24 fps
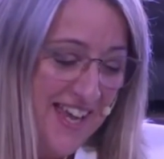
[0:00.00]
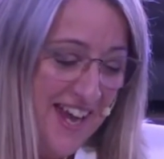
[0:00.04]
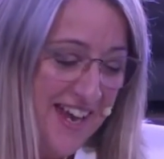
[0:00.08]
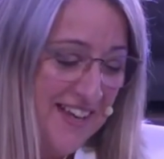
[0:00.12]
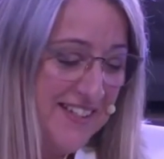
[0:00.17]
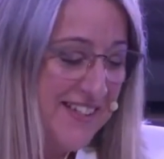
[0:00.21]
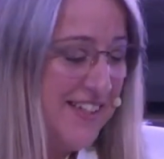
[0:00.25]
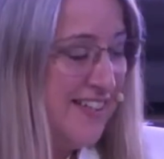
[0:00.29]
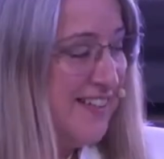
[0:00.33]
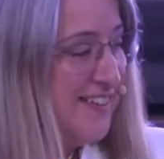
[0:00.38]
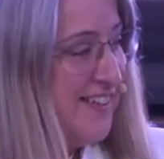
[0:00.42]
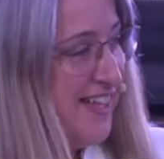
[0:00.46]

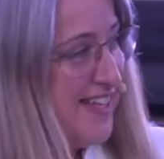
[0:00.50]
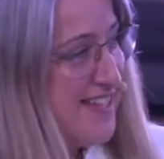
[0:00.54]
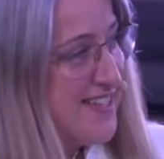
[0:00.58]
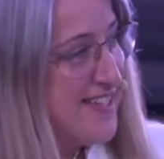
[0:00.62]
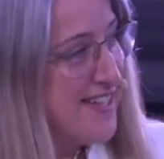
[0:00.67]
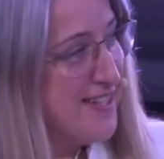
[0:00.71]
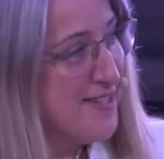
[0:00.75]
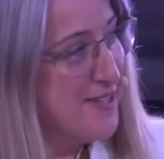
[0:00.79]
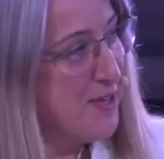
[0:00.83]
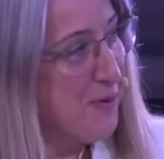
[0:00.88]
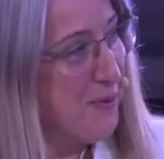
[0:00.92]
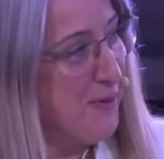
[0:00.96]
Are there
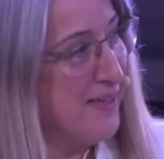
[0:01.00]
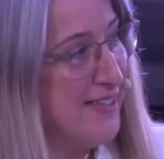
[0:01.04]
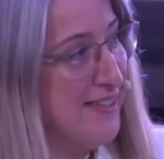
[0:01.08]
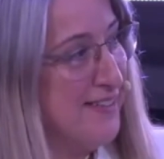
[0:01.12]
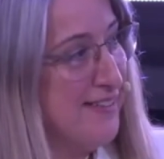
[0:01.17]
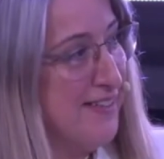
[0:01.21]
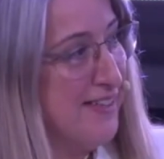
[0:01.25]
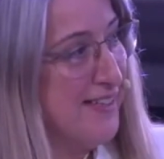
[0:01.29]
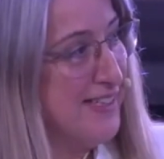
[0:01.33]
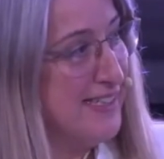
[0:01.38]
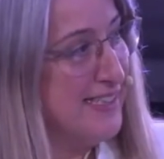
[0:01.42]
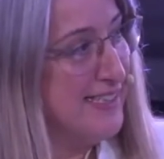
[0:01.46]
lessons already
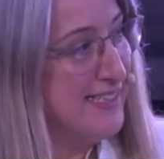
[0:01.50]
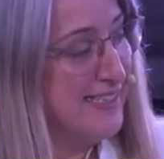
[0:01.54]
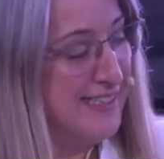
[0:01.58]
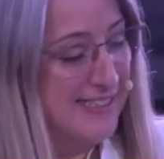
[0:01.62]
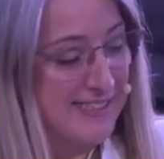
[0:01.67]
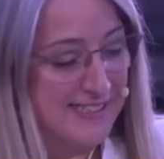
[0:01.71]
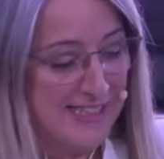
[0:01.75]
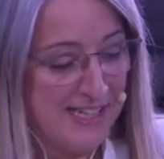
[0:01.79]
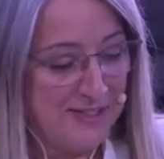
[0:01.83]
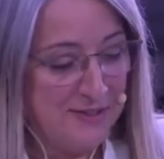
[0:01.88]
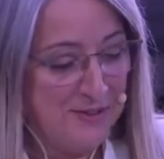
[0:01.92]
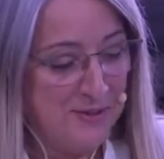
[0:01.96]
learned
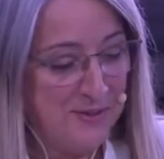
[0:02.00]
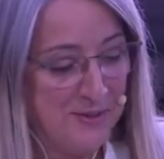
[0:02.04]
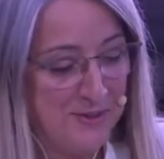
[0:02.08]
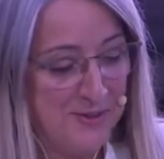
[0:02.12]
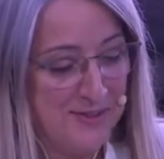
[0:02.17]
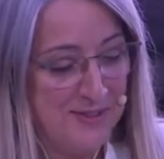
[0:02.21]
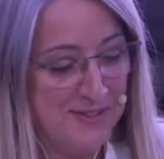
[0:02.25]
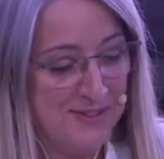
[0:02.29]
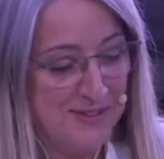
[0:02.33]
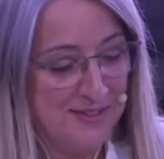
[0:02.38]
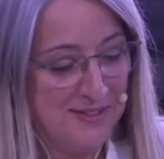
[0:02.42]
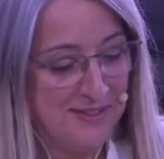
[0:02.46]
that you
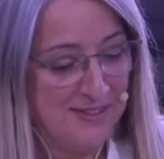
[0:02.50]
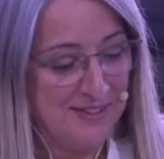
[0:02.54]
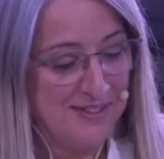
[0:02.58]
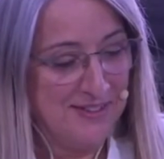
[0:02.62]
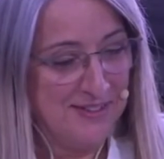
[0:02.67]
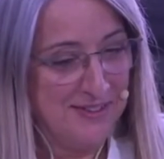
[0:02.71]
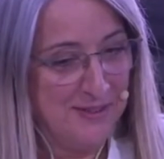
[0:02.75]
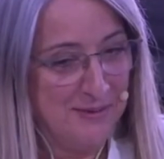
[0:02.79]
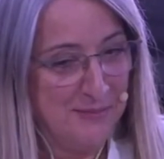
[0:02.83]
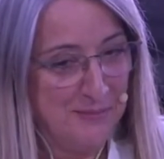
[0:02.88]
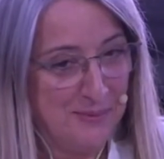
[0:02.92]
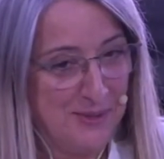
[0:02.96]
could
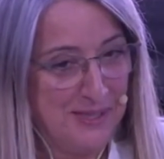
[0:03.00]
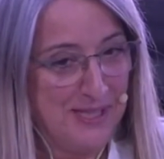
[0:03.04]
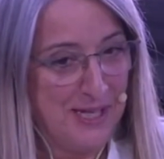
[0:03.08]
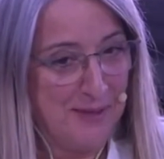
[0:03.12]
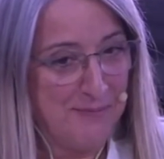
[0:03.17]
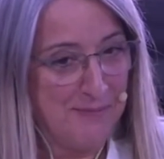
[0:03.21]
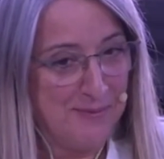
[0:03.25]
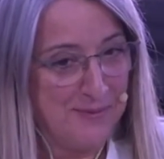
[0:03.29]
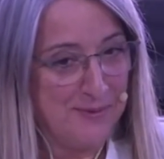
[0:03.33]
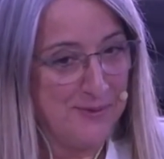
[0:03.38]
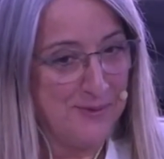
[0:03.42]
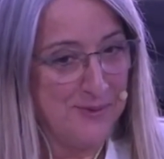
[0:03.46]
bring
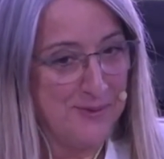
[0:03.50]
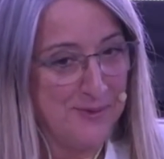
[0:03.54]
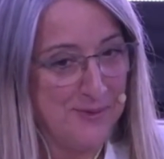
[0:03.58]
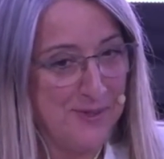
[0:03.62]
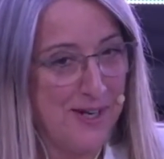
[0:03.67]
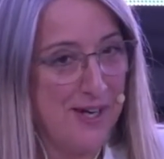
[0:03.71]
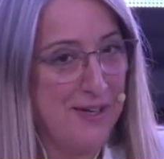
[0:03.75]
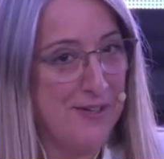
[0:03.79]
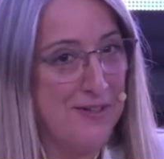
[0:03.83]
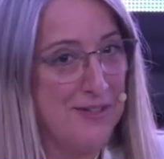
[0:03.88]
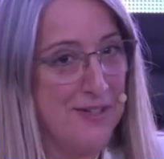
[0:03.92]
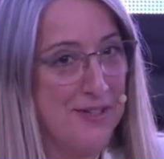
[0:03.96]
up to
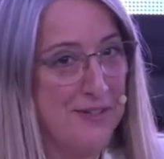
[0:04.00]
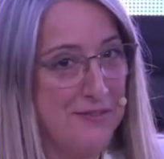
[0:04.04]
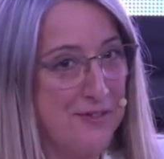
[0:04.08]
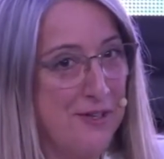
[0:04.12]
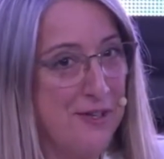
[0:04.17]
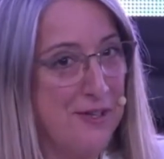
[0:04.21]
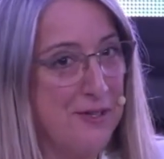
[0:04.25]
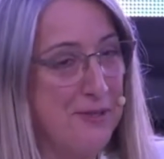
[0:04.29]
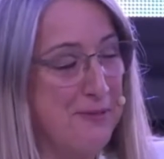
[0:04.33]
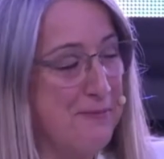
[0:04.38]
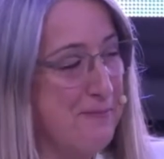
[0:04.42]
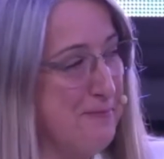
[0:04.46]
our
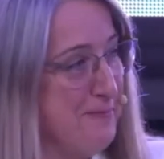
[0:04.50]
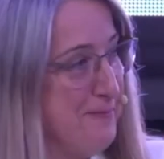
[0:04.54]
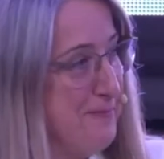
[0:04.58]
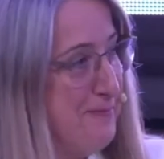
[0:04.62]
forum